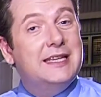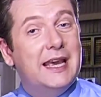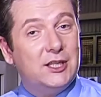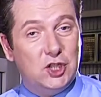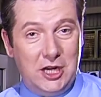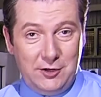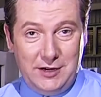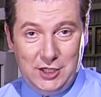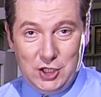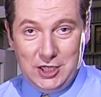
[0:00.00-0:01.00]
next
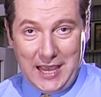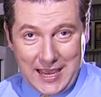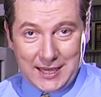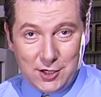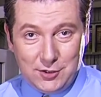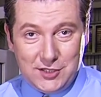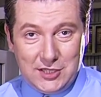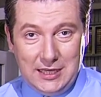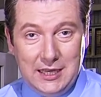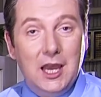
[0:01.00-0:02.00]
generation
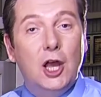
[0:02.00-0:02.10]
accuracy,